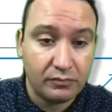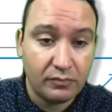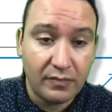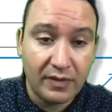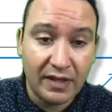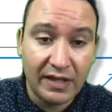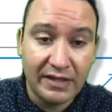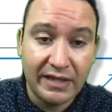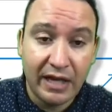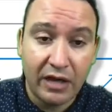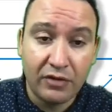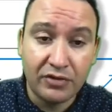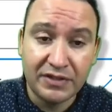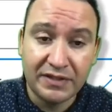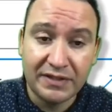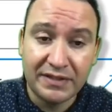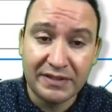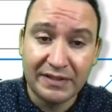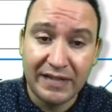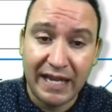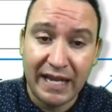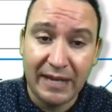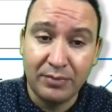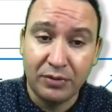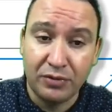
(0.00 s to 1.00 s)
Now
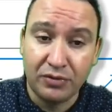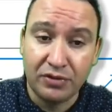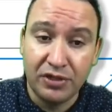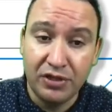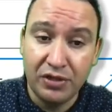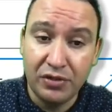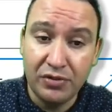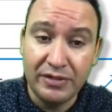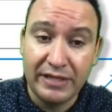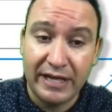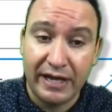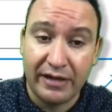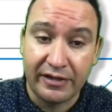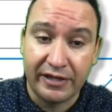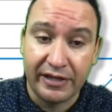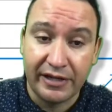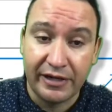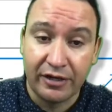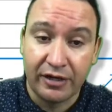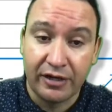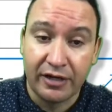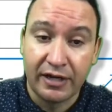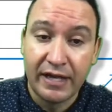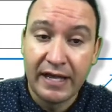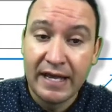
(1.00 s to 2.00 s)
table 2 down
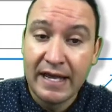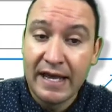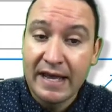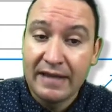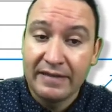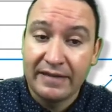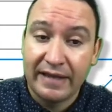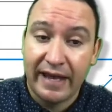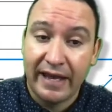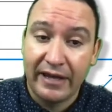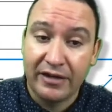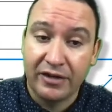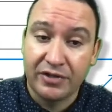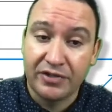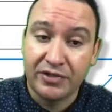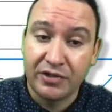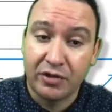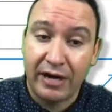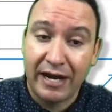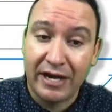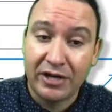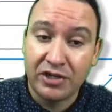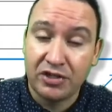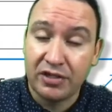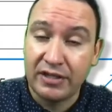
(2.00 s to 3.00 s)
here, the headers are
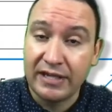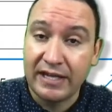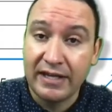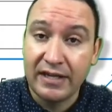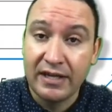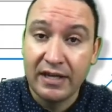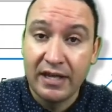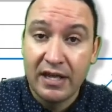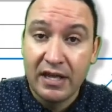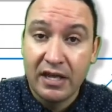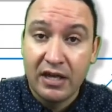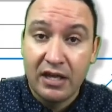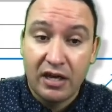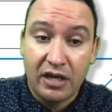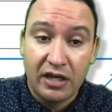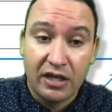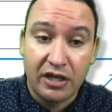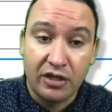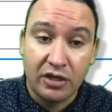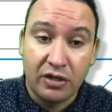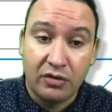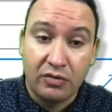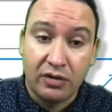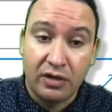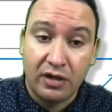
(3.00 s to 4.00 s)
actually
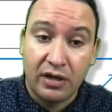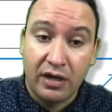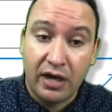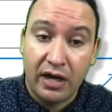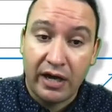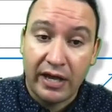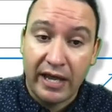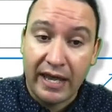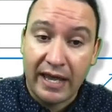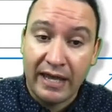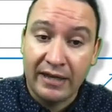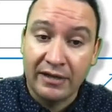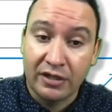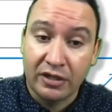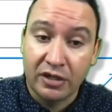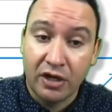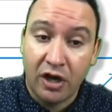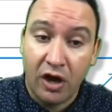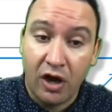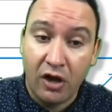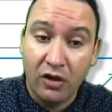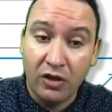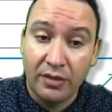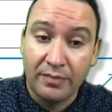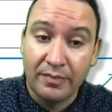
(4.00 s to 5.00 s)
in a
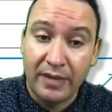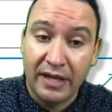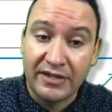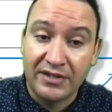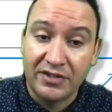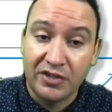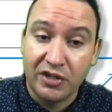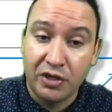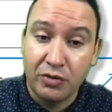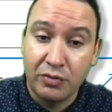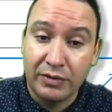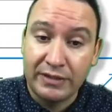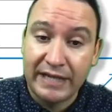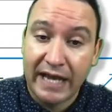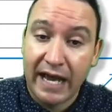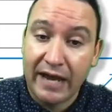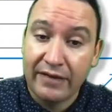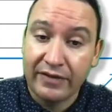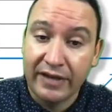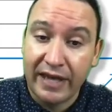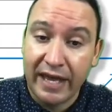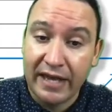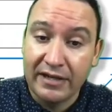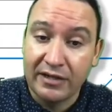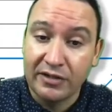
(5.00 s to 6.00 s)
column, and so you would
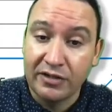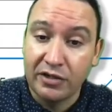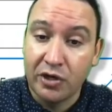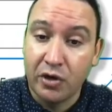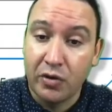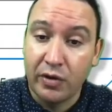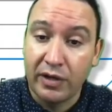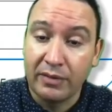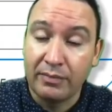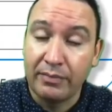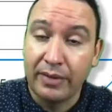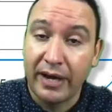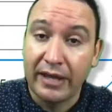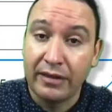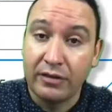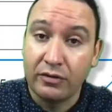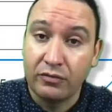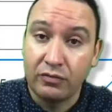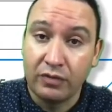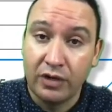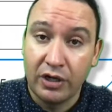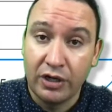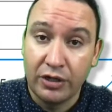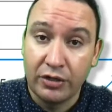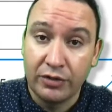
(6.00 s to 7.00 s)
navigate it going by the
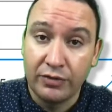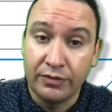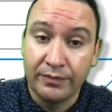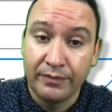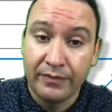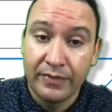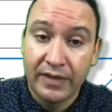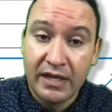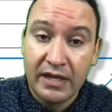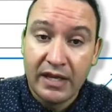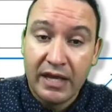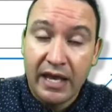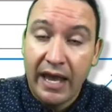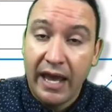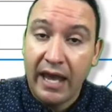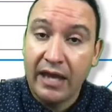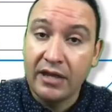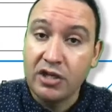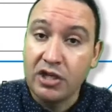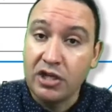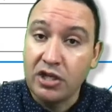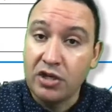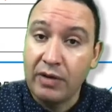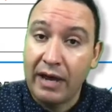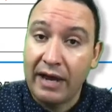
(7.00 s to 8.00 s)
row.
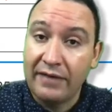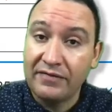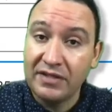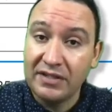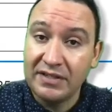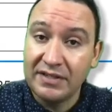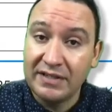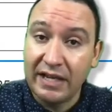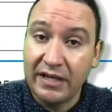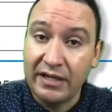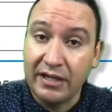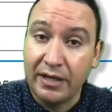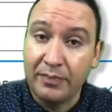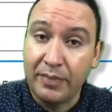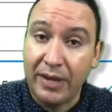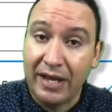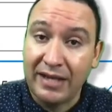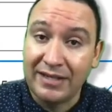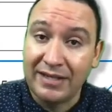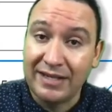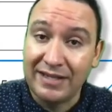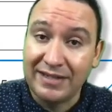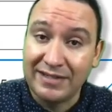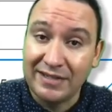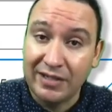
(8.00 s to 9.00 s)
And you have to set up and
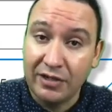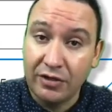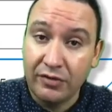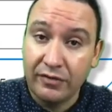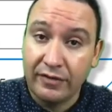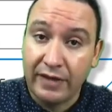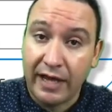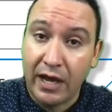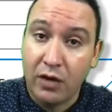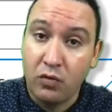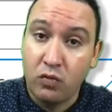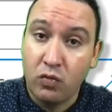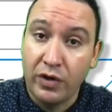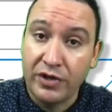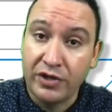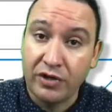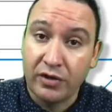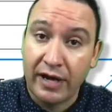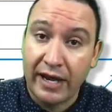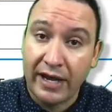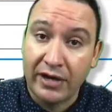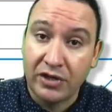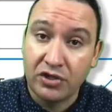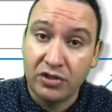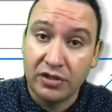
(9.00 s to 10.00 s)
consider that when you're
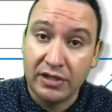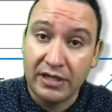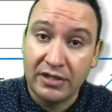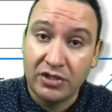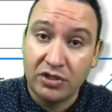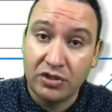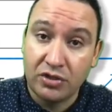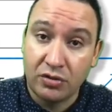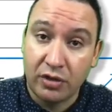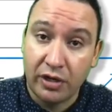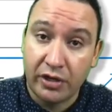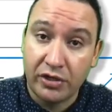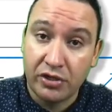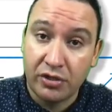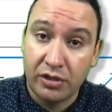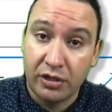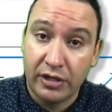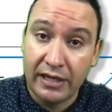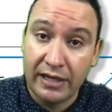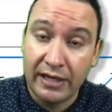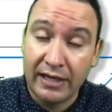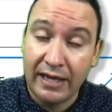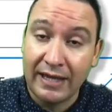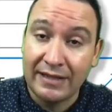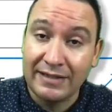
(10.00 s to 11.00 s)
actually
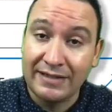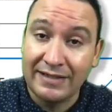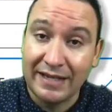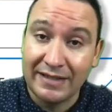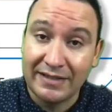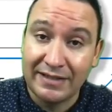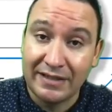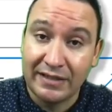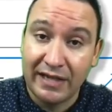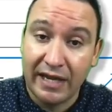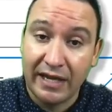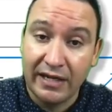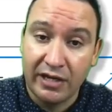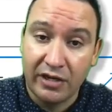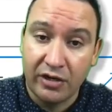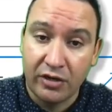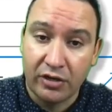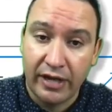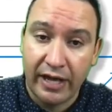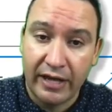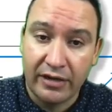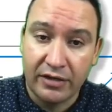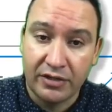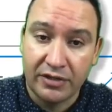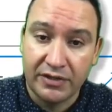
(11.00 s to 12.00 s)
structuring and designating your
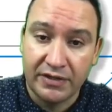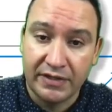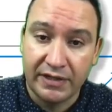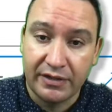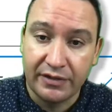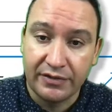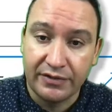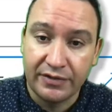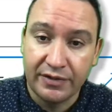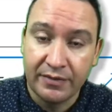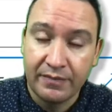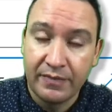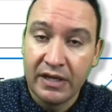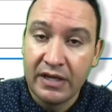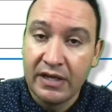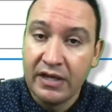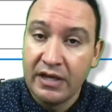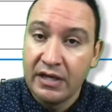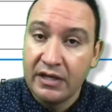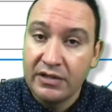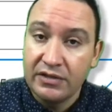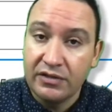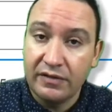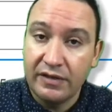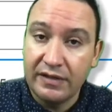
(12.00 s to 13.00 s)
header cells.
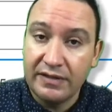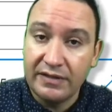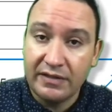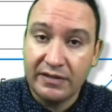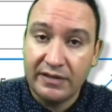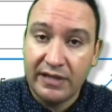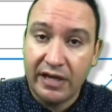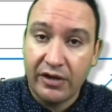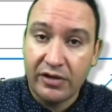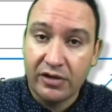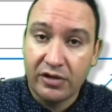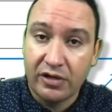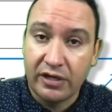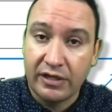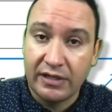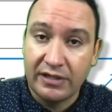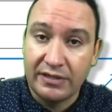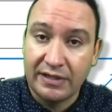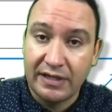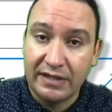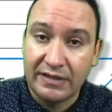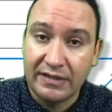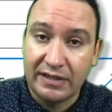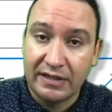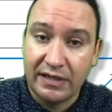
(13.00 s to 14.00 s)
So this is how you're going to
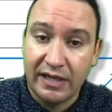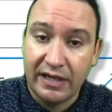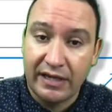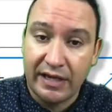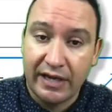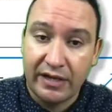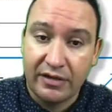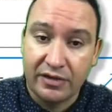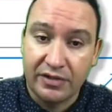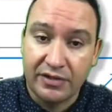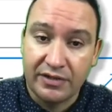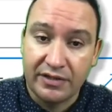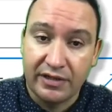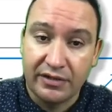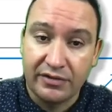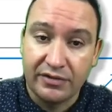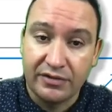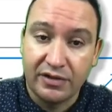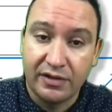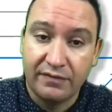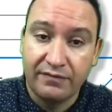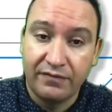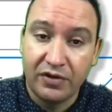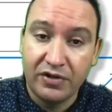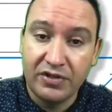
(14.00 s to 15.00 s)
designate header cells.
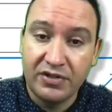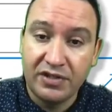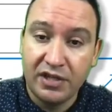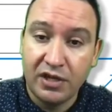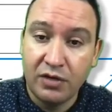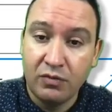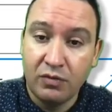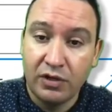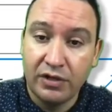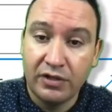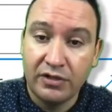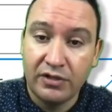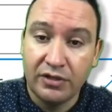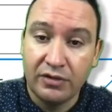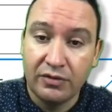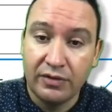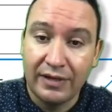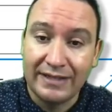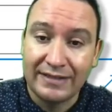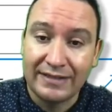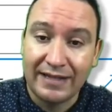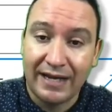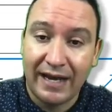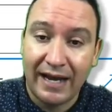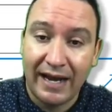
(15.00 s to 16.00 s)
The first thing you want to do
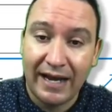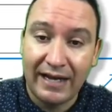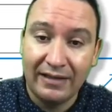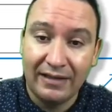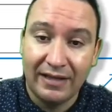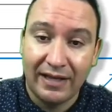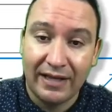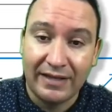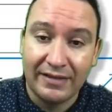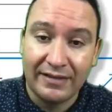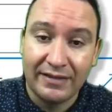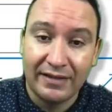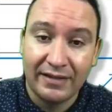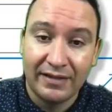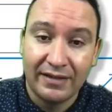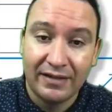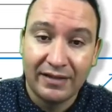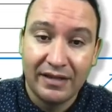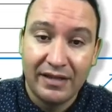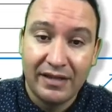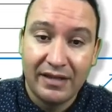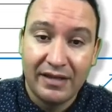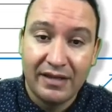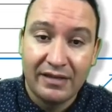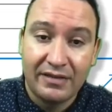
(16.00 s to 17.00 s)
is highlight
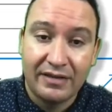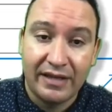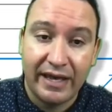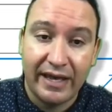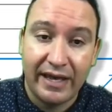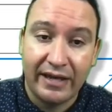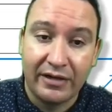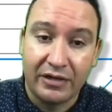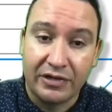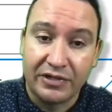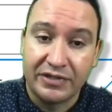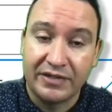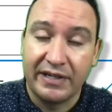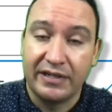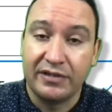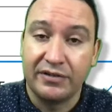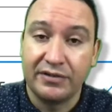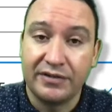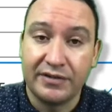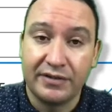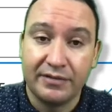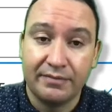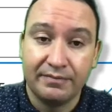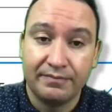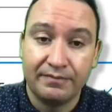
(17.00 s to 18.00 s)
the header
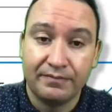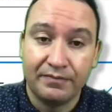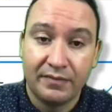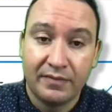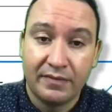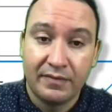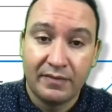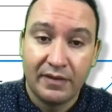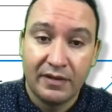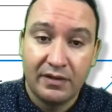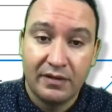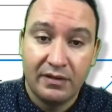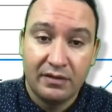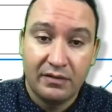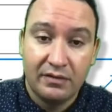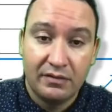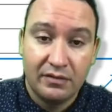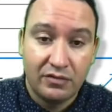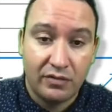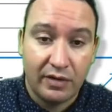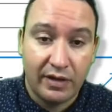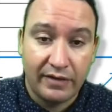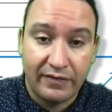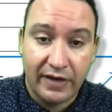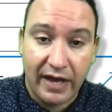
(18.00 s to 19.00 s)
cells.
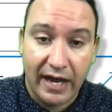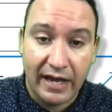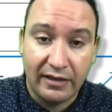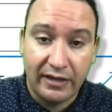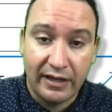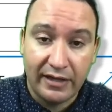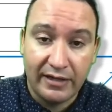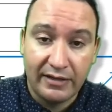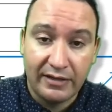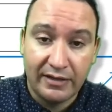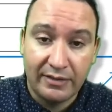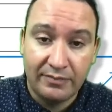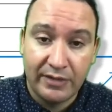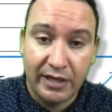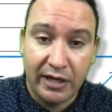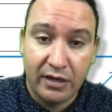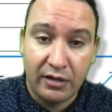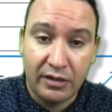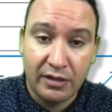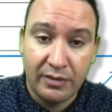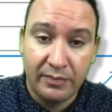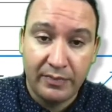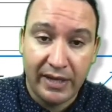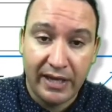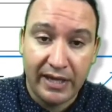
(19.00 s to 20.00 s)
So I've highlighted them now on
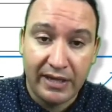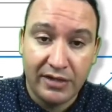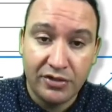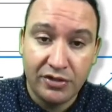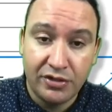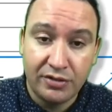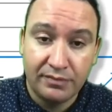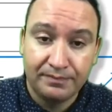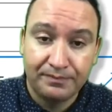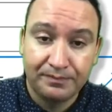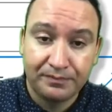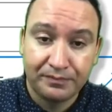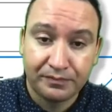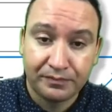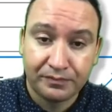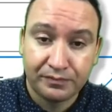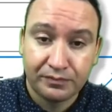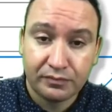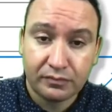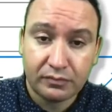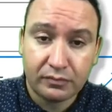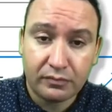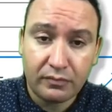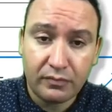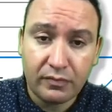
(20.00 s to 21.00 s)
the page.
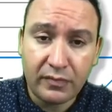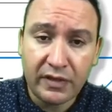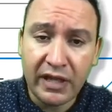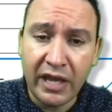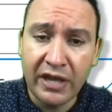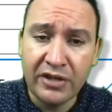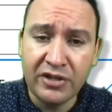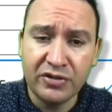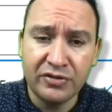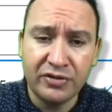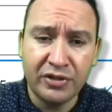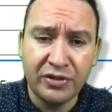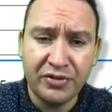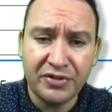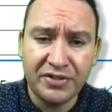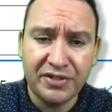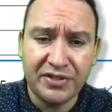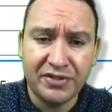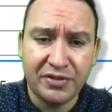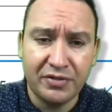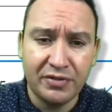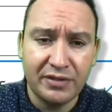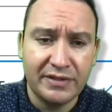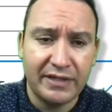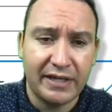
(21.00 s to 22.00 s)
And you'll notice as
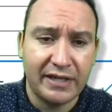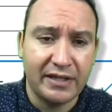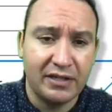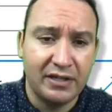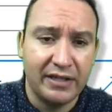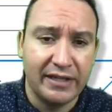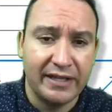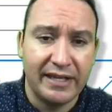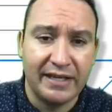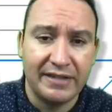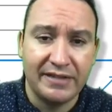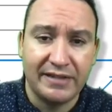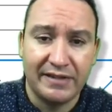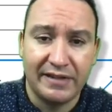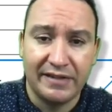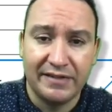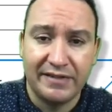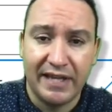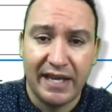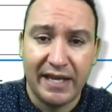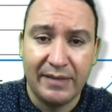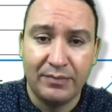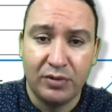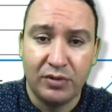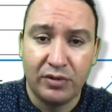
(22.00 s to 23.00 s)
soon as I click into the
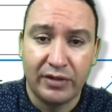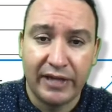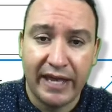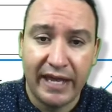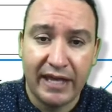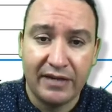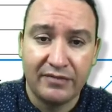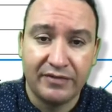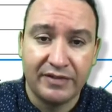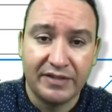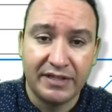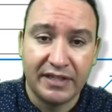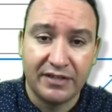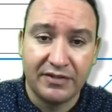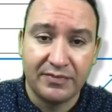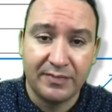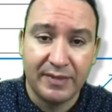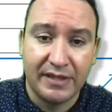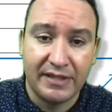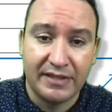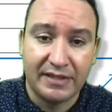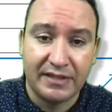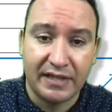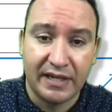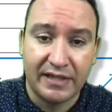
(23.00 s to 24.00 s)
table, Canvas gives me
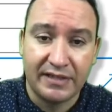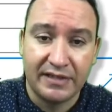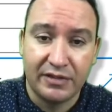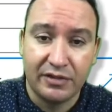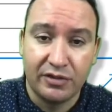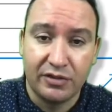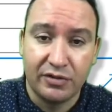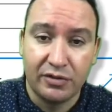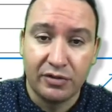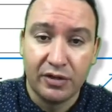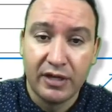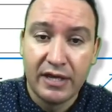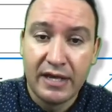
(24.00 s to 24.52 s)
this nice little